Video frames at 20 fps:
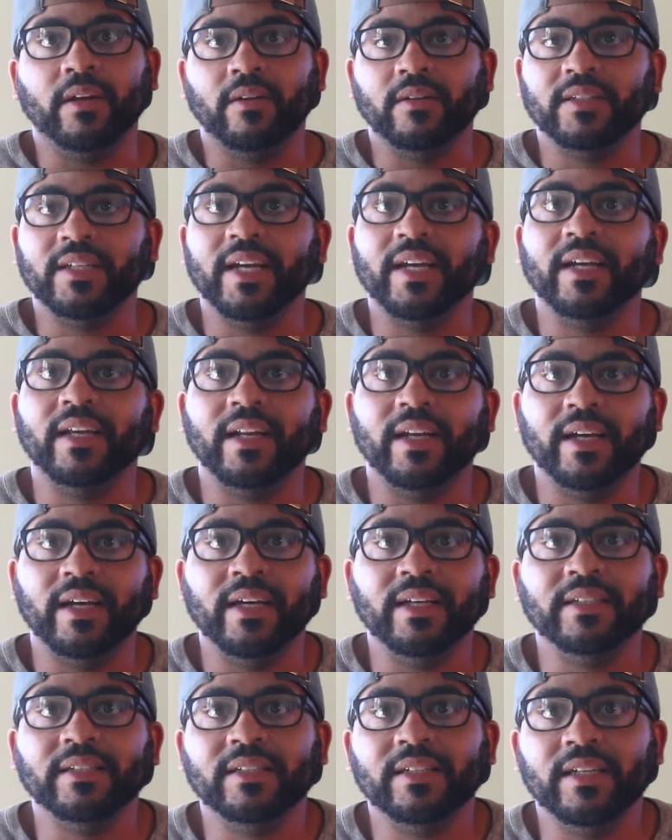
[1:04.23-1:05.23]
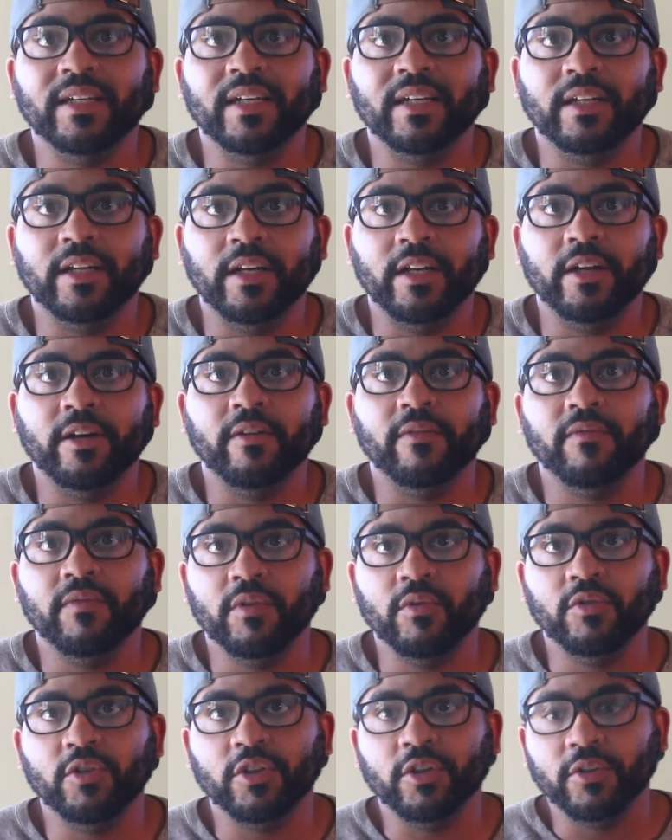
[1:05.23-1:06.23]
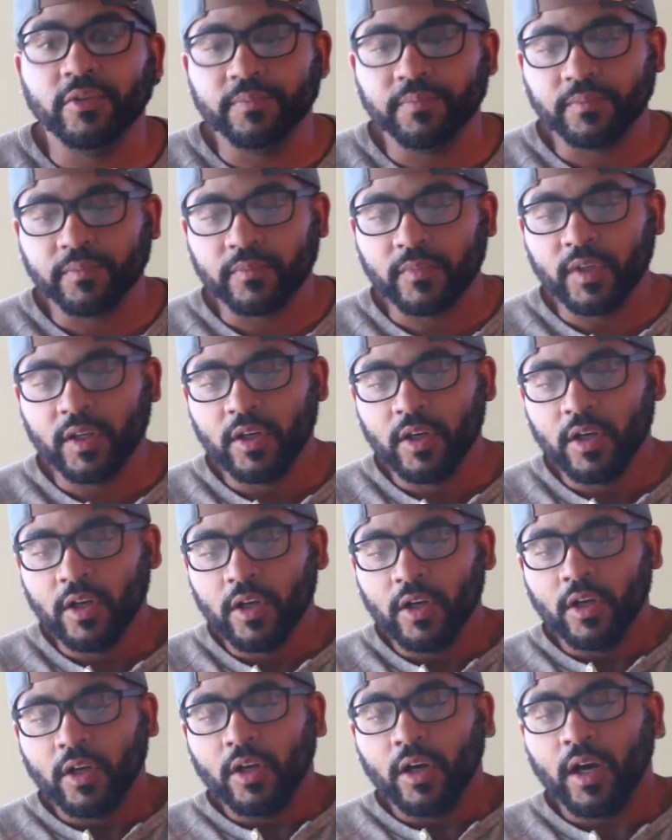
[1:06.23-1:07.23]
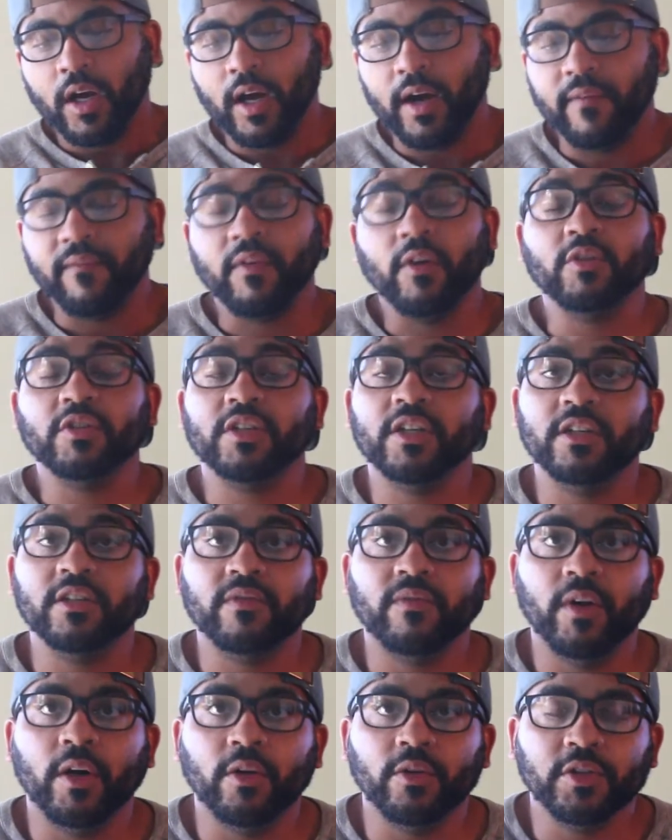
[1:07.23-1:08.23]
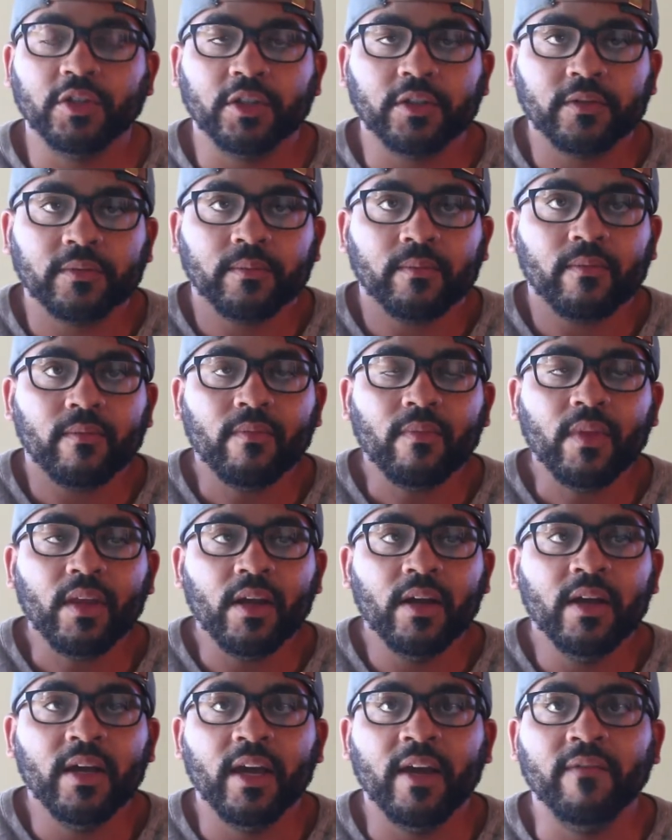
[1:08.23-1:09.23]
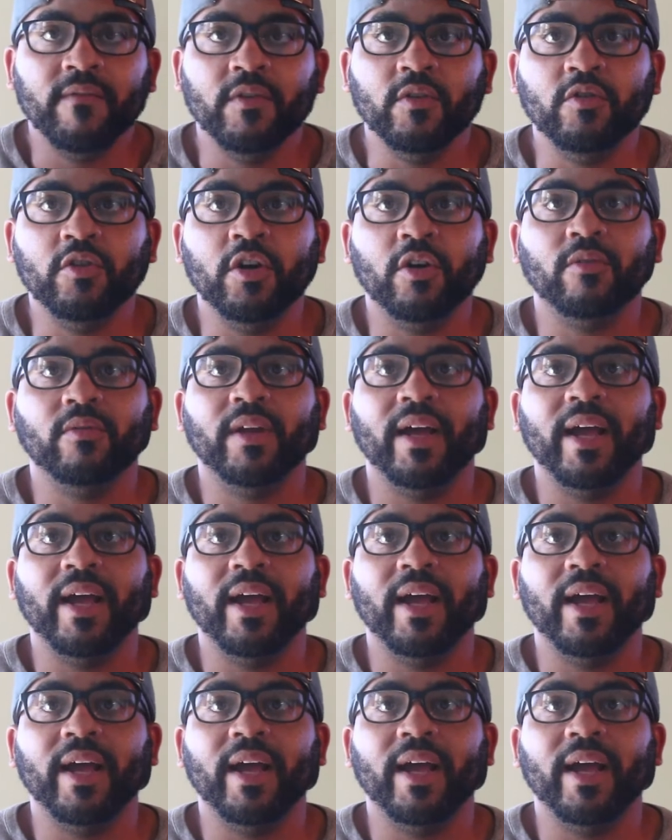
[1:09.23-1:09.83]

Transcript: on taking a HESI in the near future. First things first, if you don't